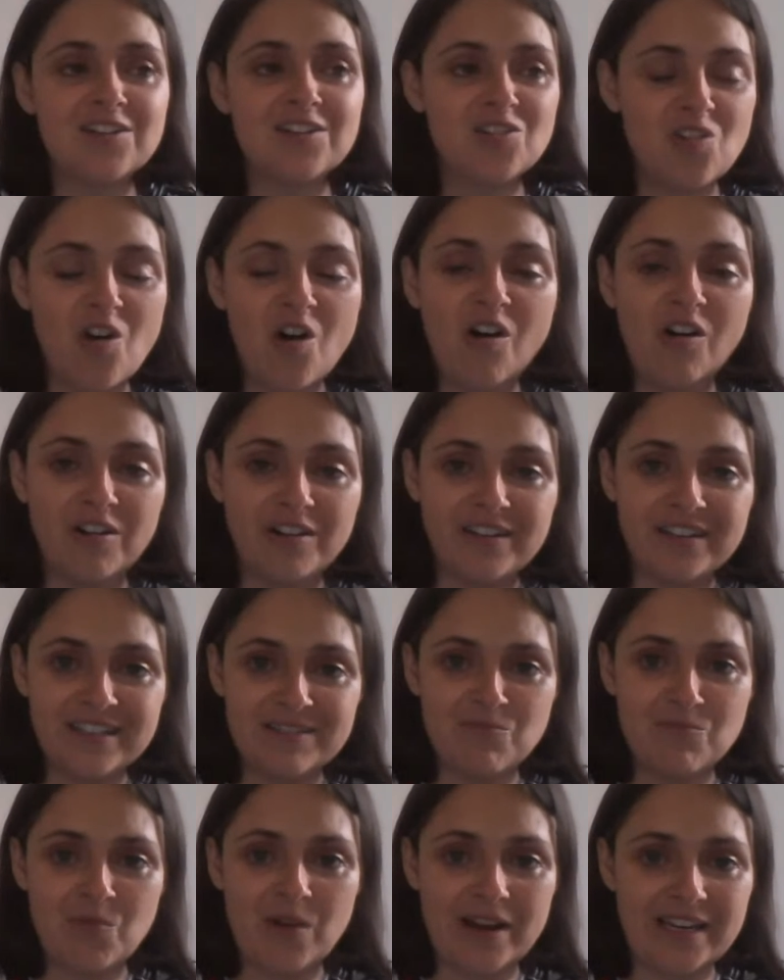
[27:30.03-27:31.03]
God,
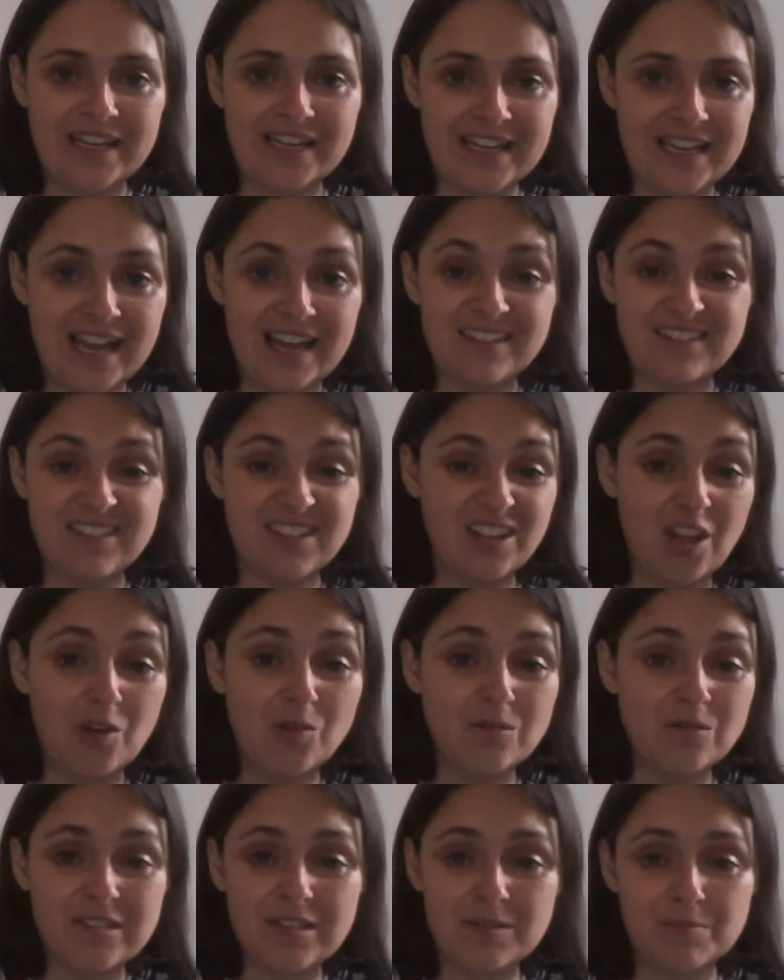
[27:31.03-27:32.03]
when he has the
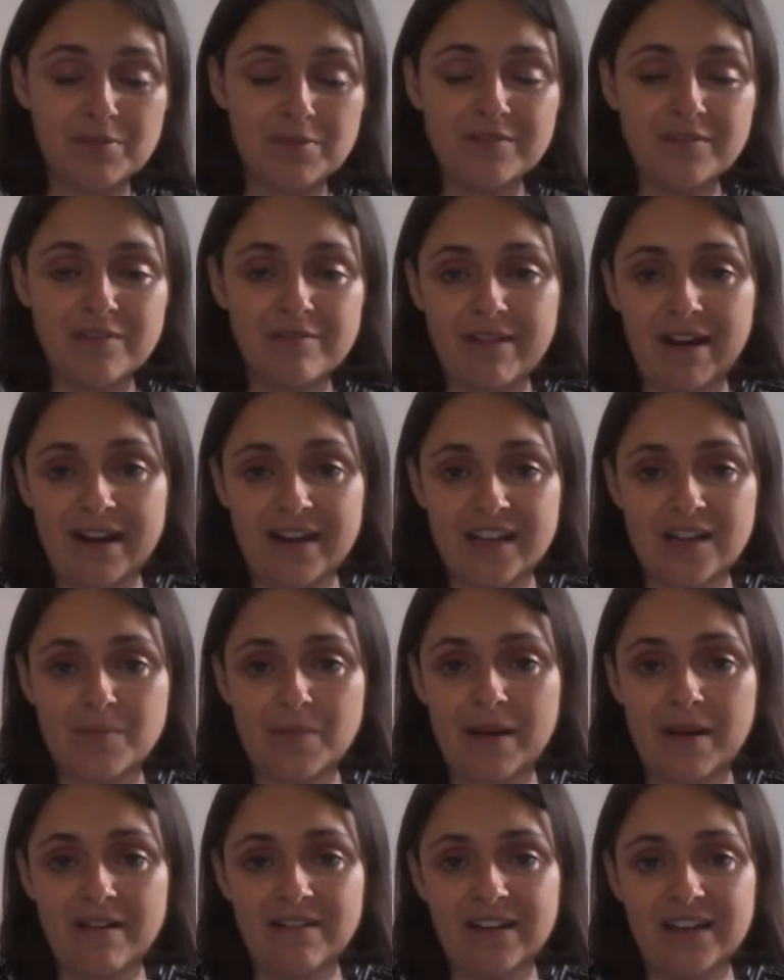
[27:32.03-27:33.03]
lowest approval rating
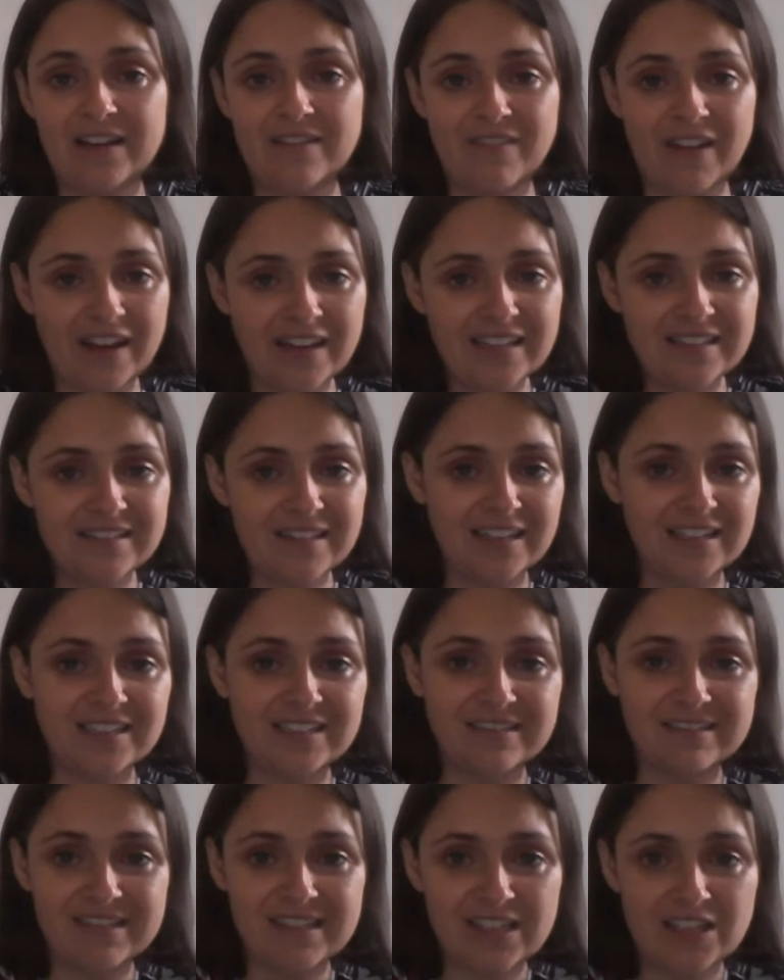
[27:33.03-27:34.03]
apparently of any
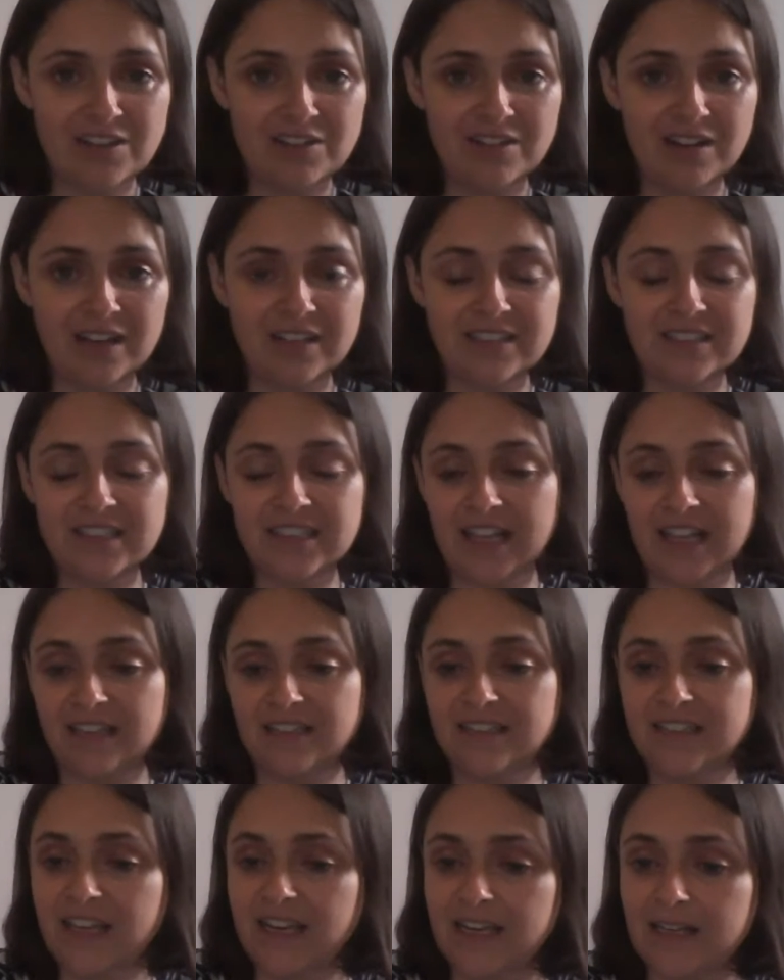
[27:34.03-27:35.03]
senator in the United
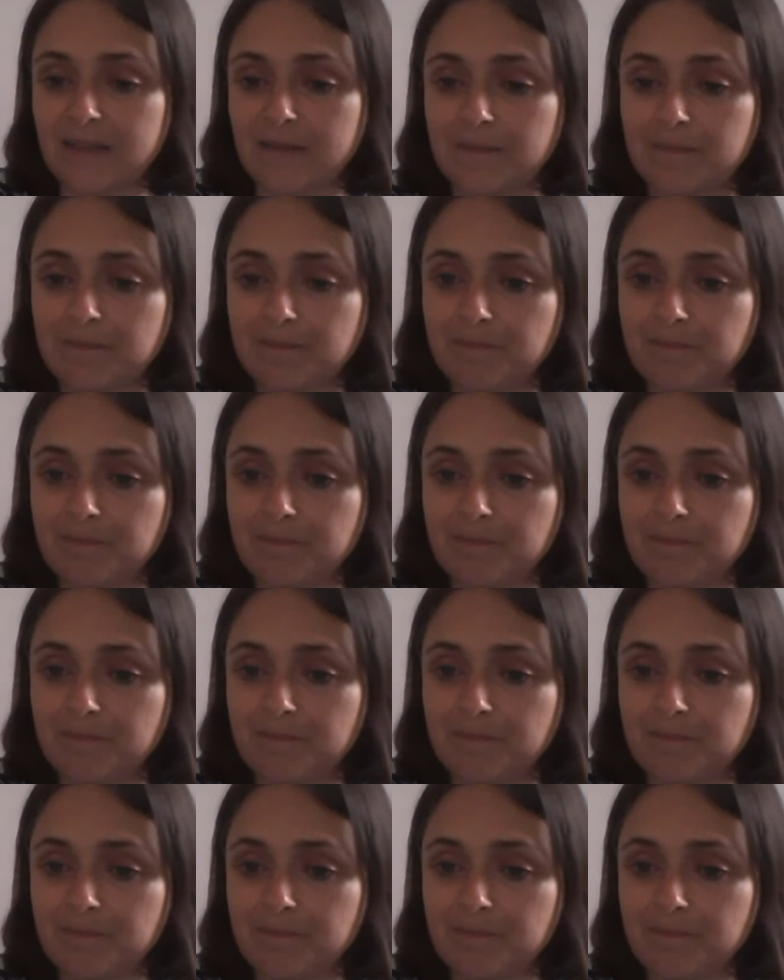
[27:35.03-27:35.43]
States Senate.